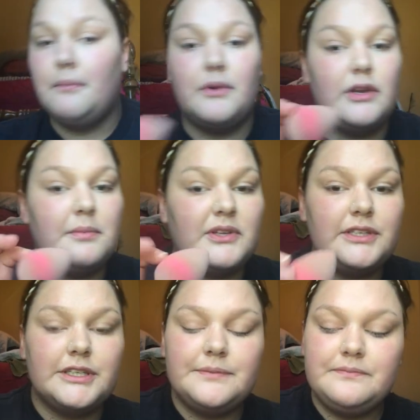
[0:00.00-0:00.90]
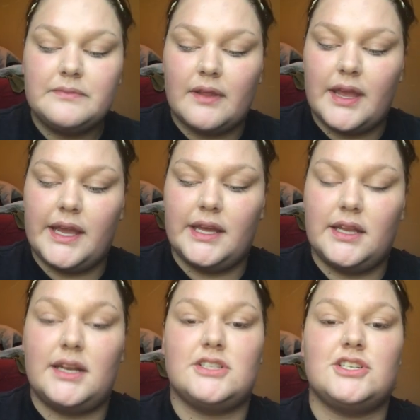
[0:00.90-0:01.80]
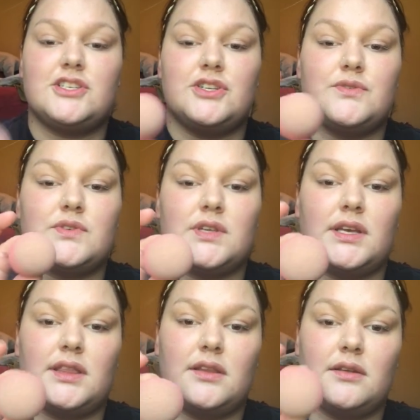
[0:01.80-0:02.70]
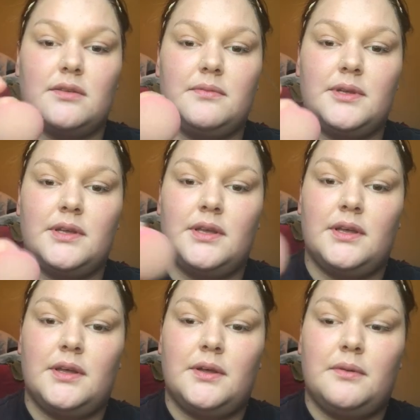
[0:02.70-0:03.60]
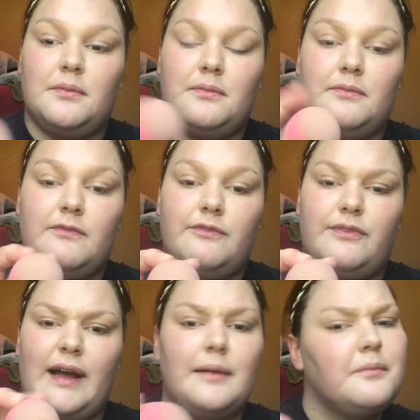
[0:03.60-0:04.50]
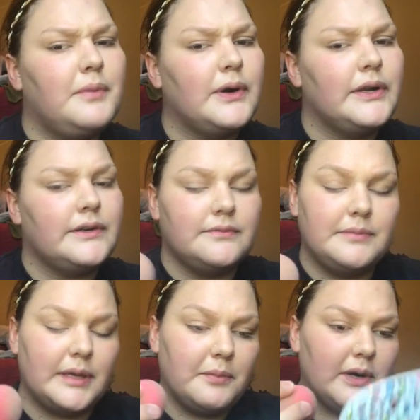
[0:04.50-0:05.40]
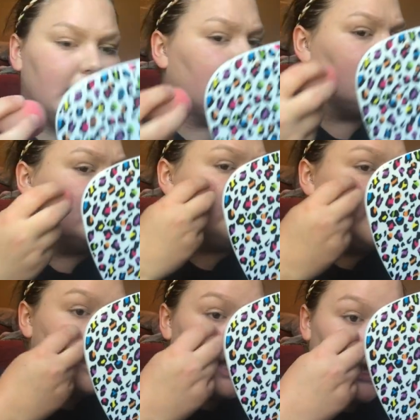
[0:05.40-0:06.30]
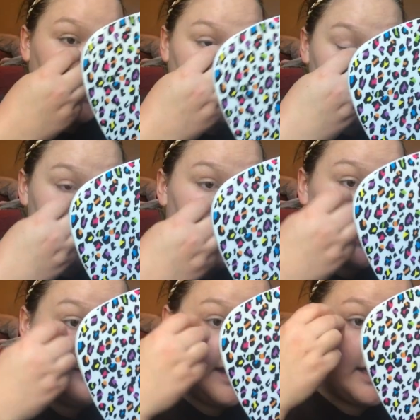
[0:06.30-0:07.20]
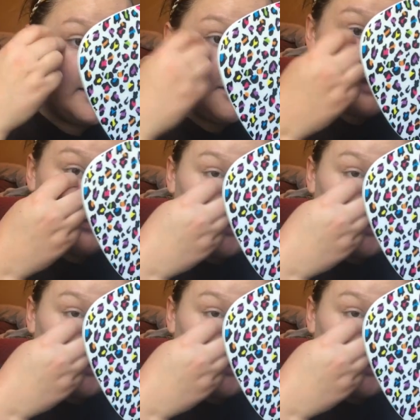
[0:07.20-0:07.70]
beauty blender and I just use like the fat part, big part, I don't know, and I'll just pat that into my